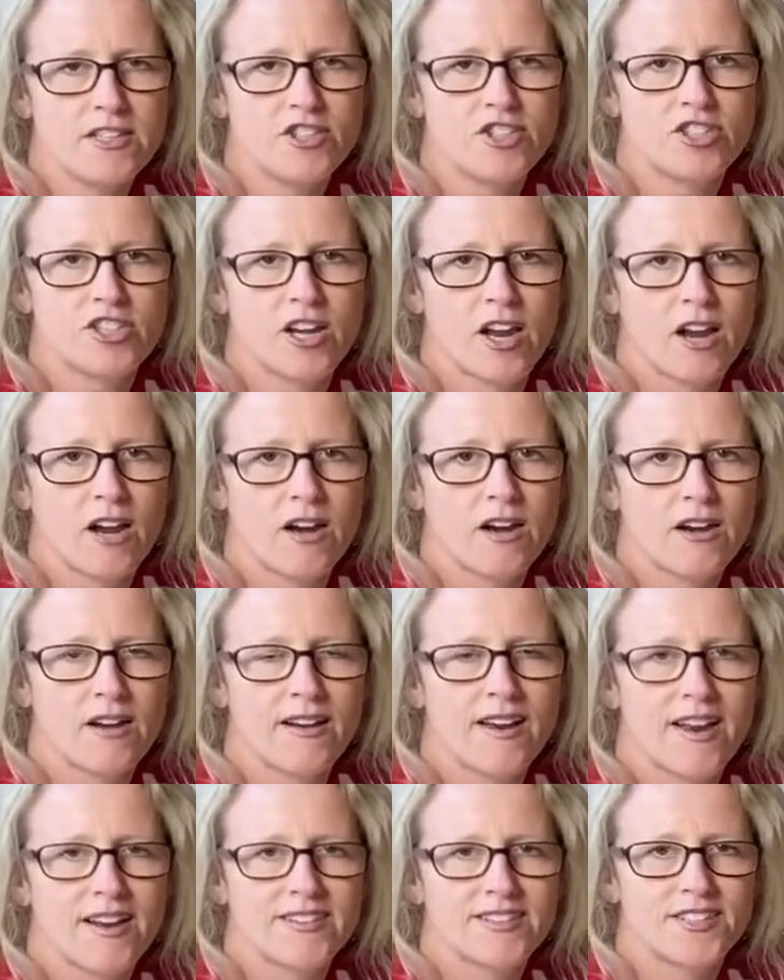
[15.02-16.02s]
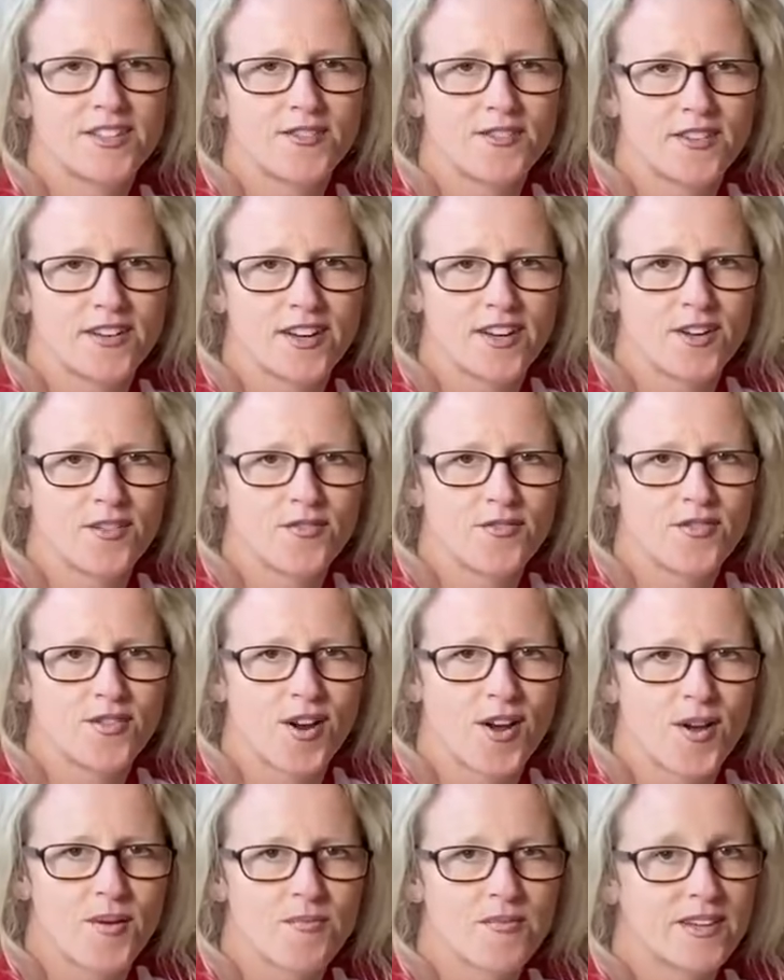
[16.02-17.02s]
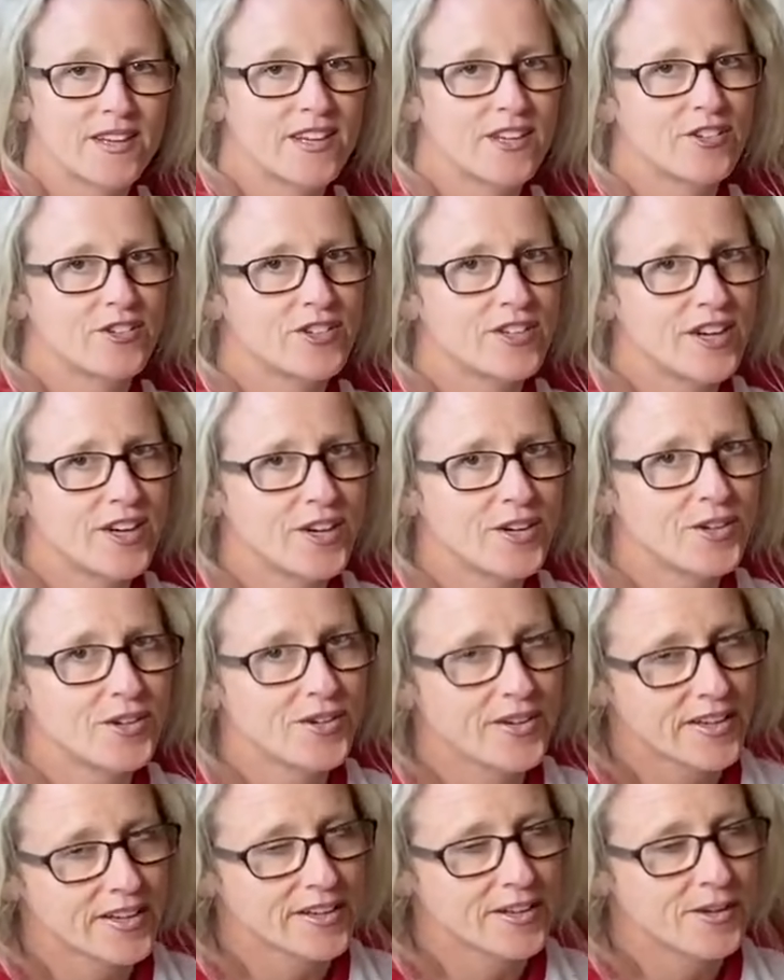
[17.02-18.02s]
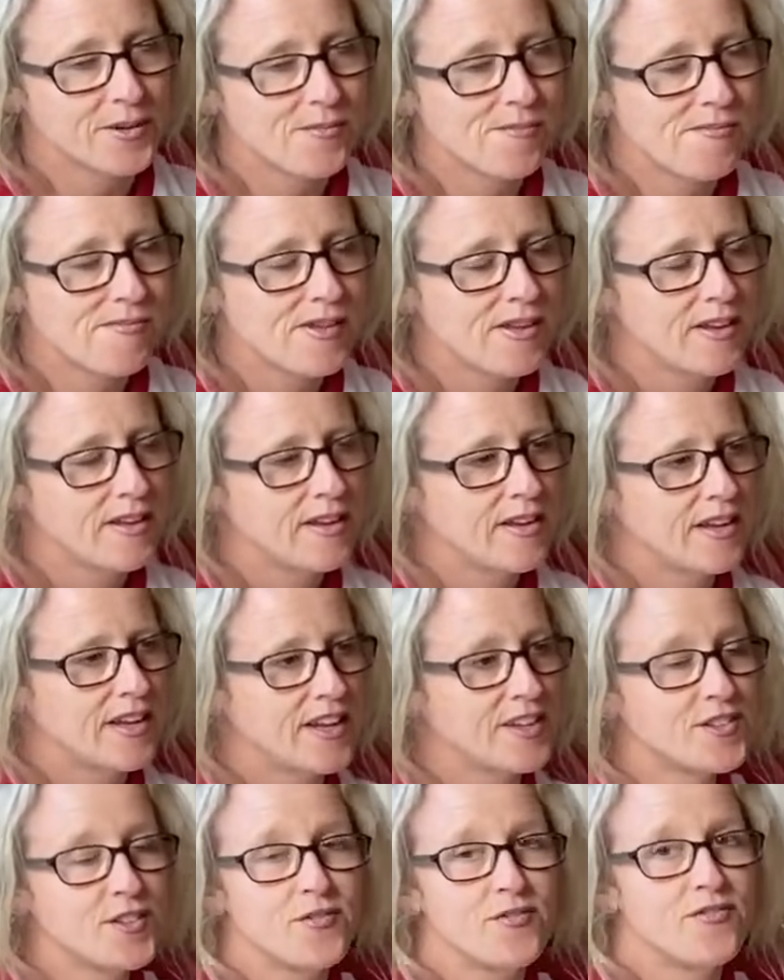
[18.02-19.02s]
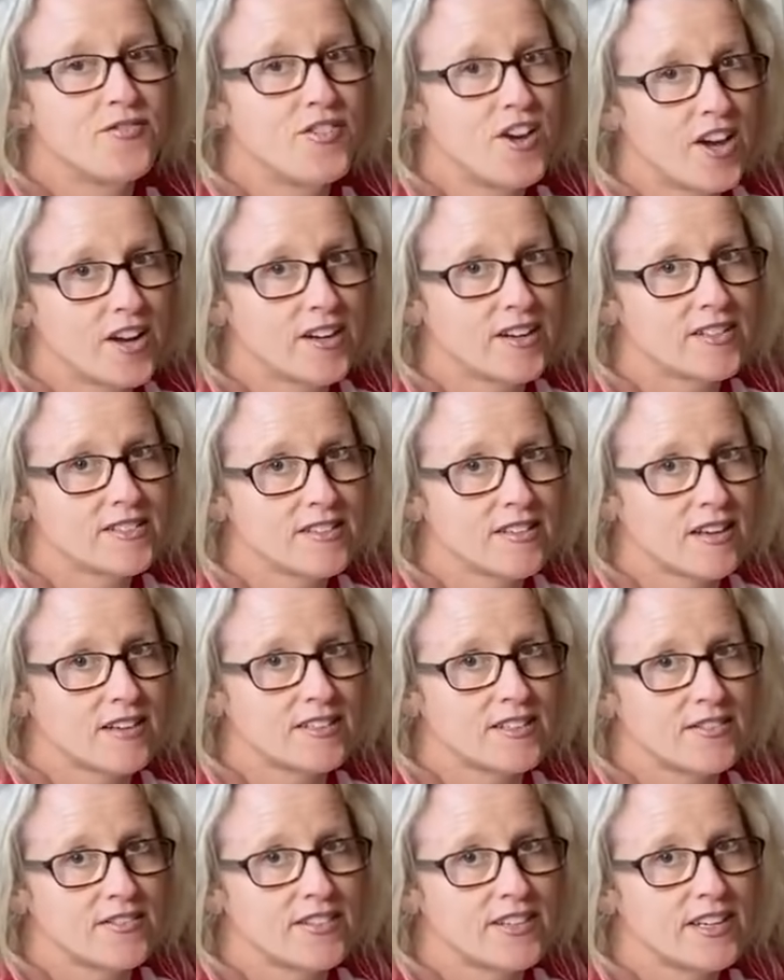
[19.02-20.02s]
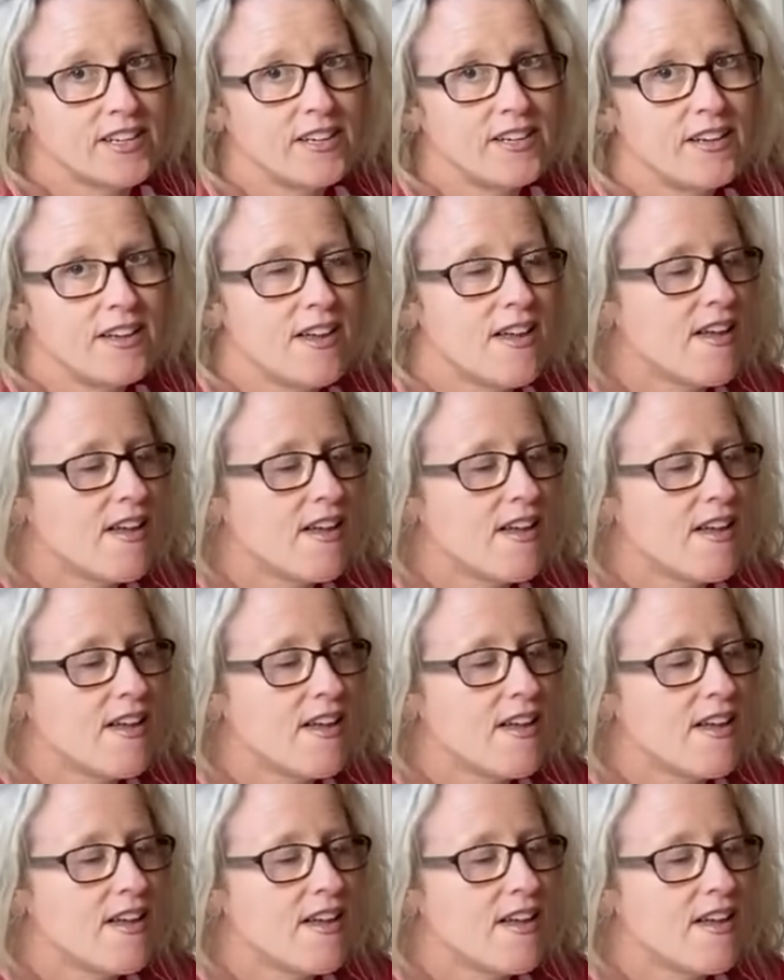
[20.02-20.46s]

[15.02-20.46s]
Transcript: to share an activity from the KinderCare curriculum. It's a phonics activity